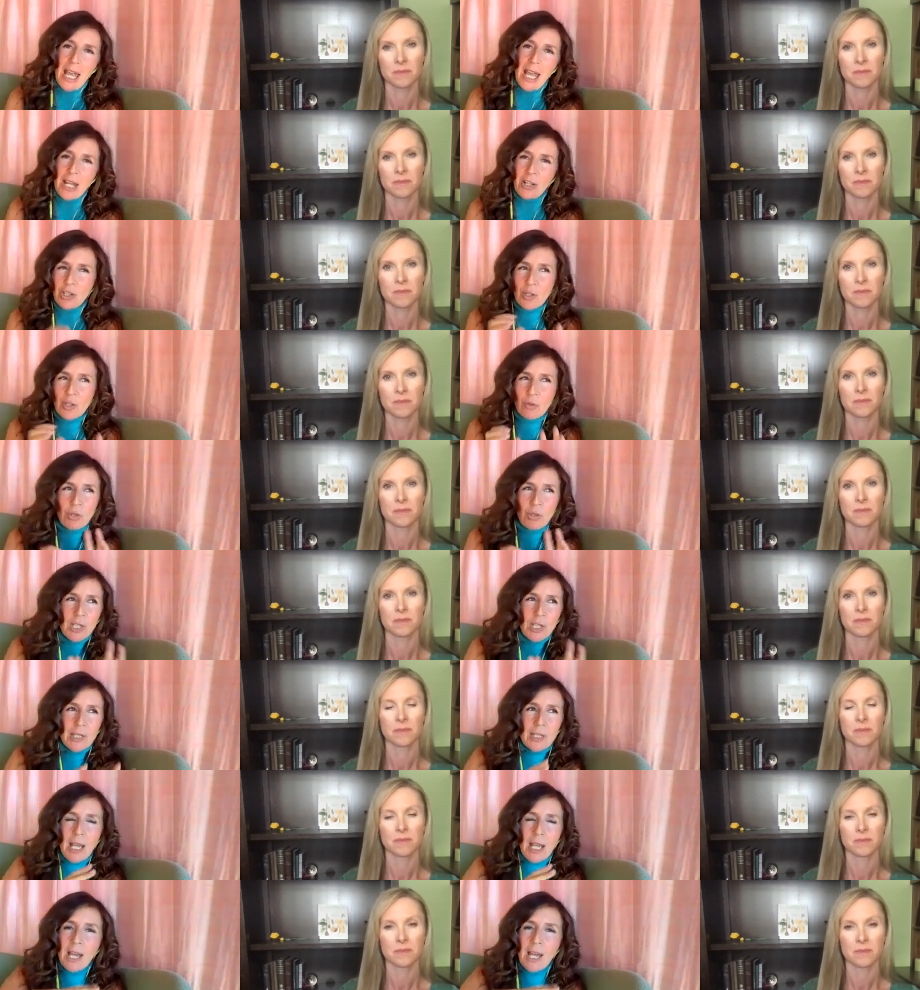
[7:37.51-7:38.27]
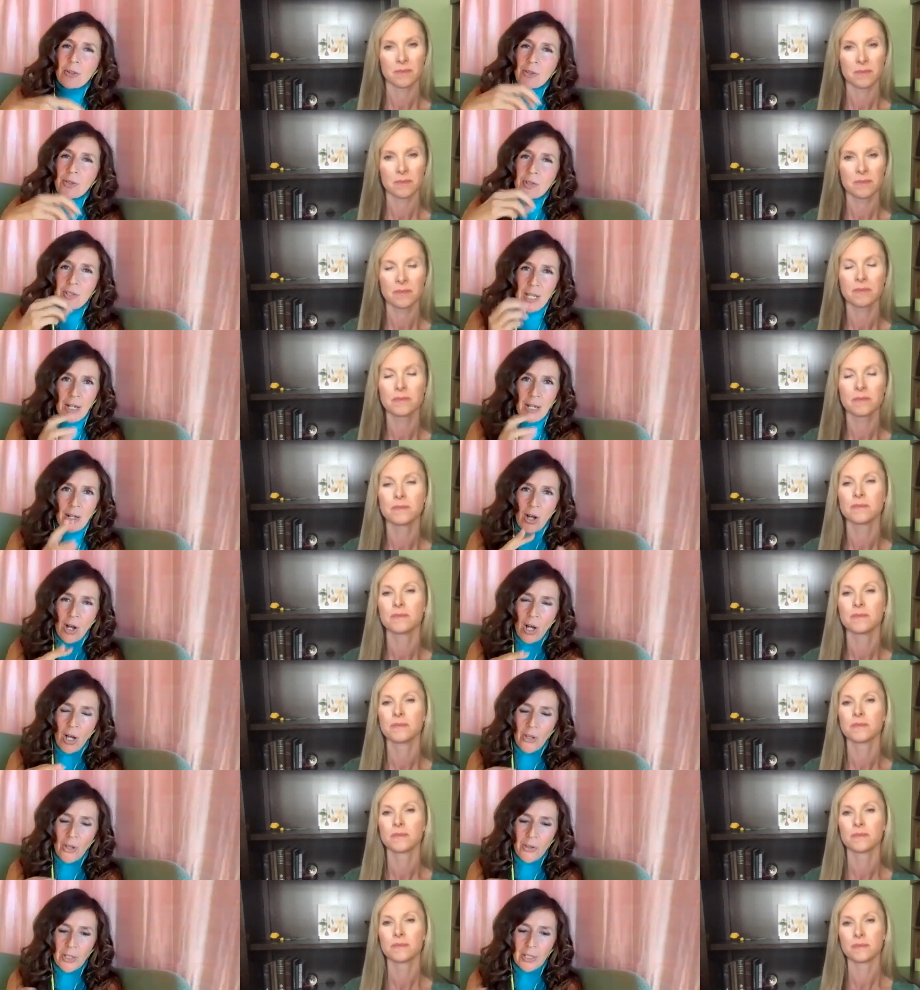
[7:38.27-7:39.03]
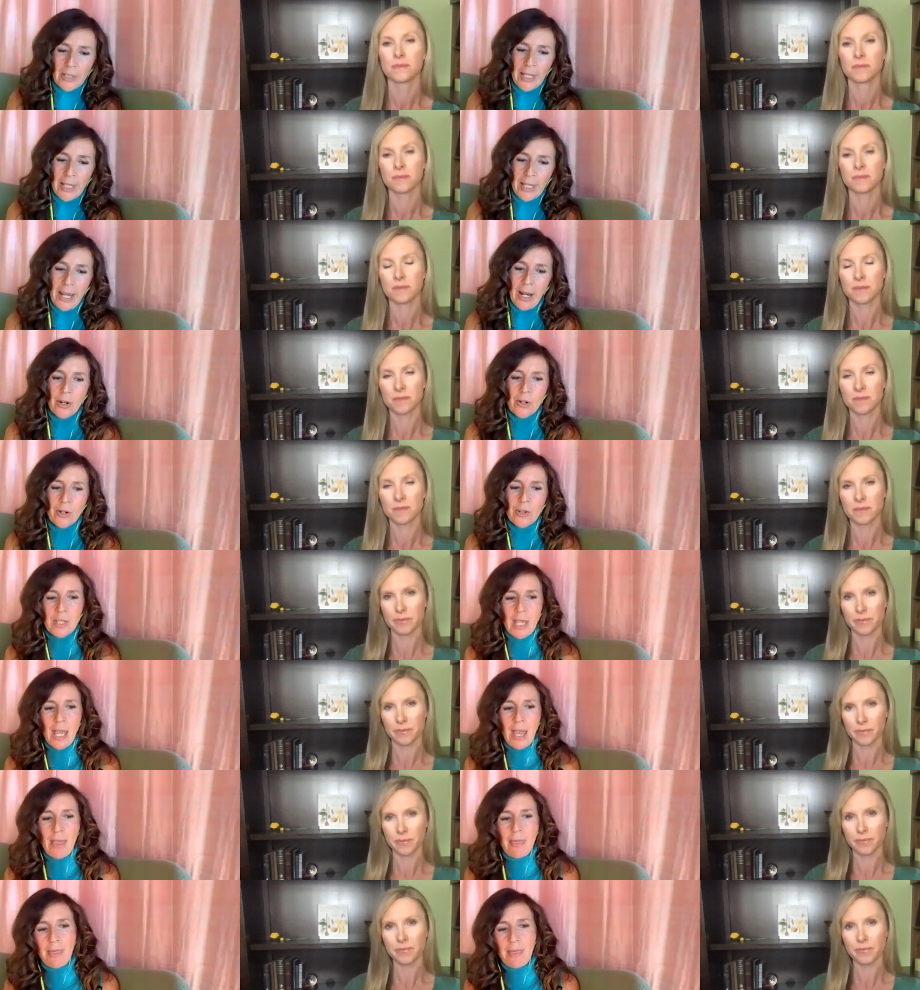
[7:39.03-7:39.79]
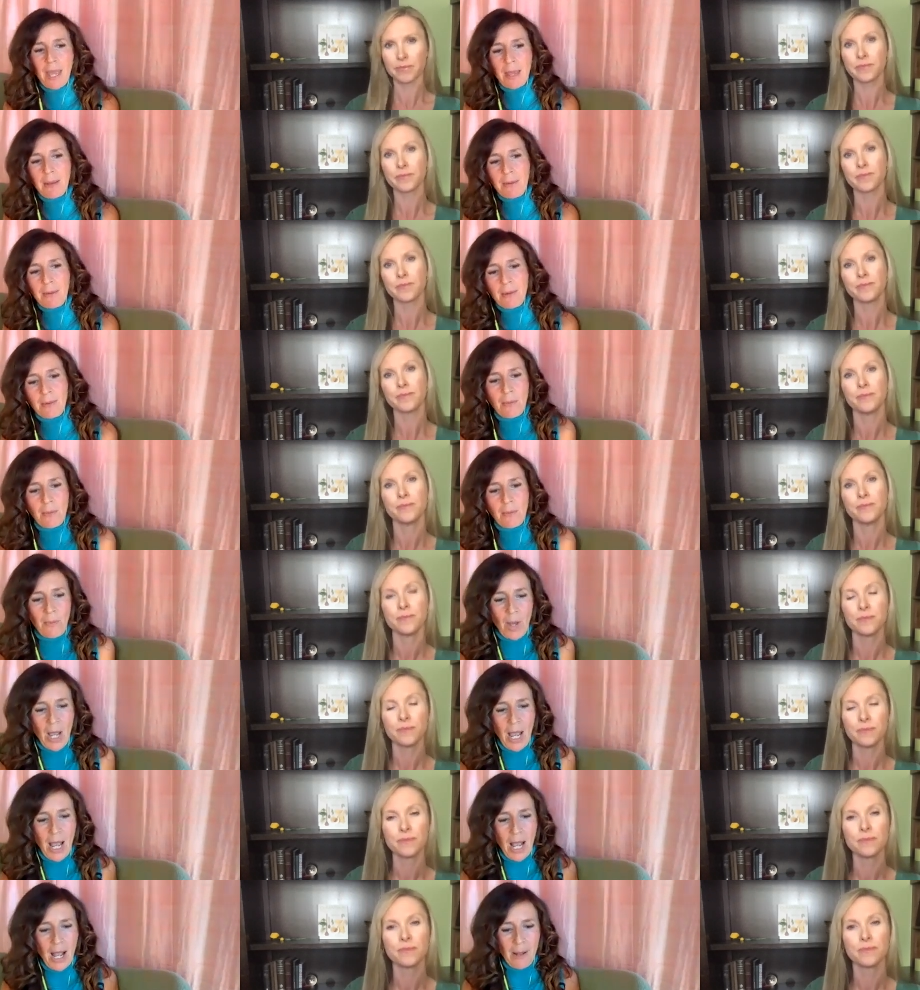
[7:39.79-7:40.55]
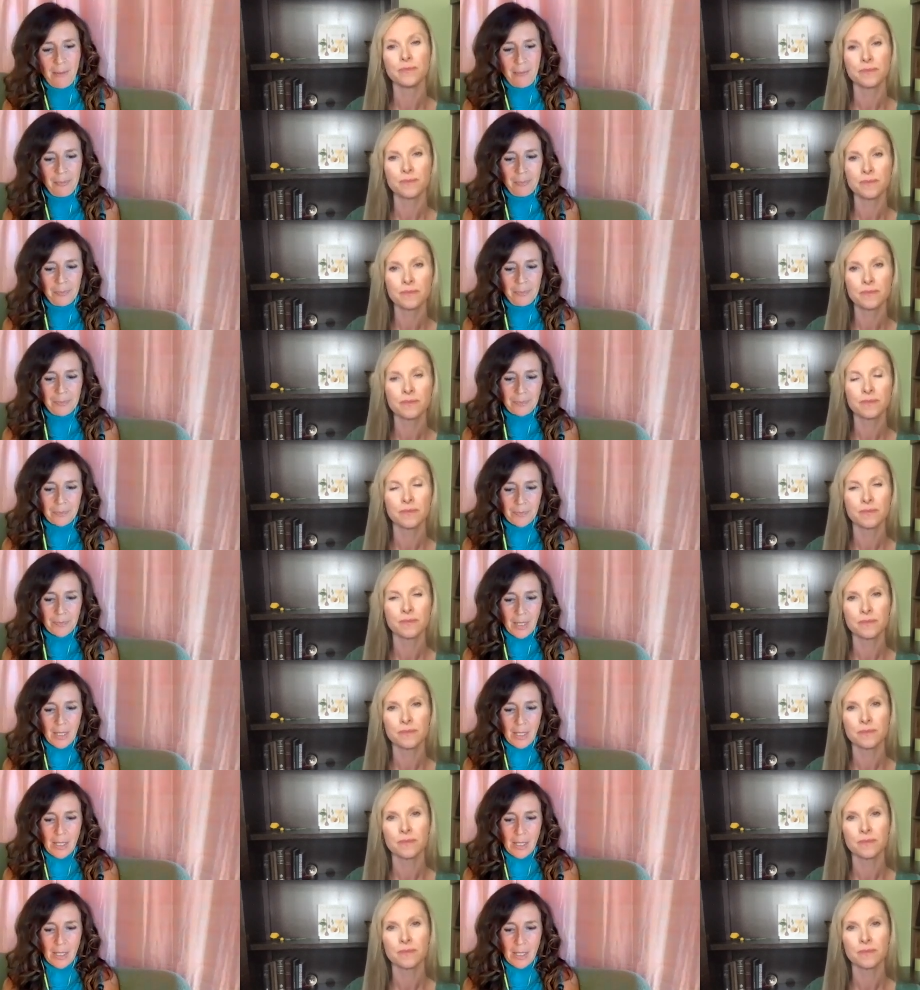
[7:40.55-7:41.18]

Speaker 1: And so just understanding all the layers. And then um,